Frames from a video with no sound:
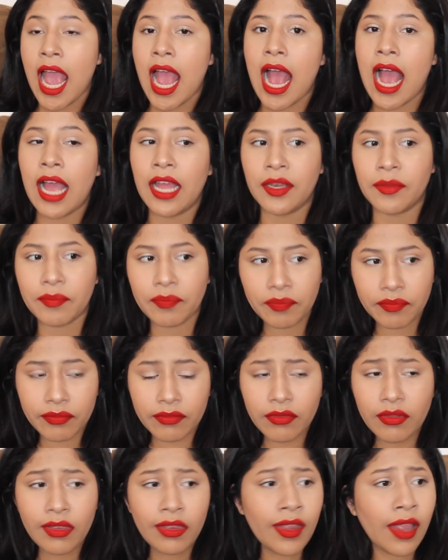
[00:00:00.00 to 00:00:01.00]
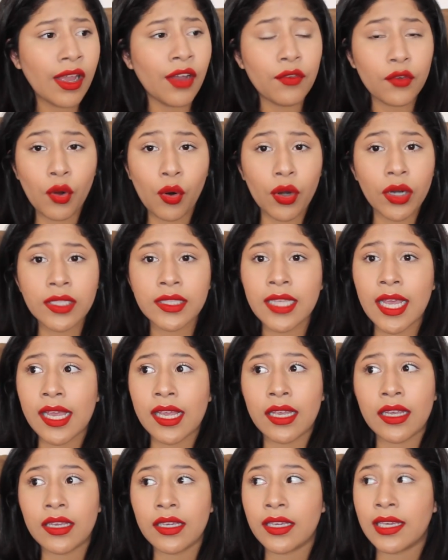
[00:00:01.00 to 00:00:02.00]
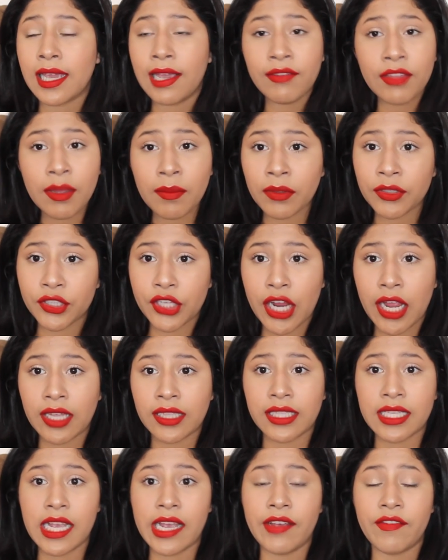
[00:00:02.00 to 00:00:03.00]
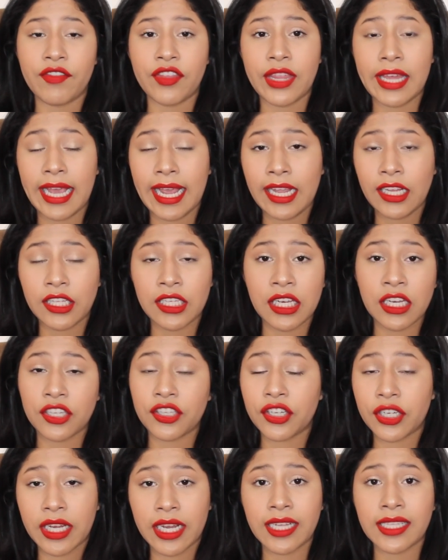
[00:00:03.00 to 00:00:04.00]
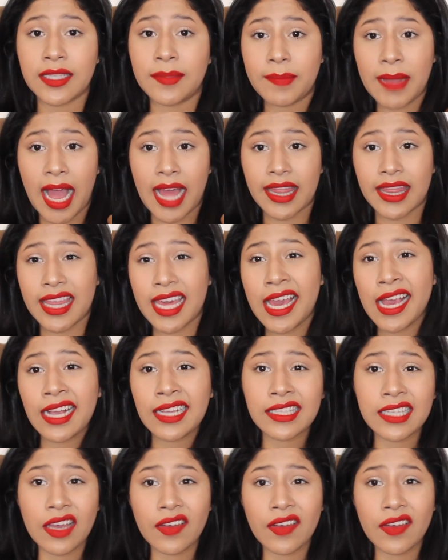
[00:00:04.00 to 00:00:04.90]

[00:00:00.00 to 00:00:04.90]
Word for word: And of course, like give them a chance if they teach your kids bad things,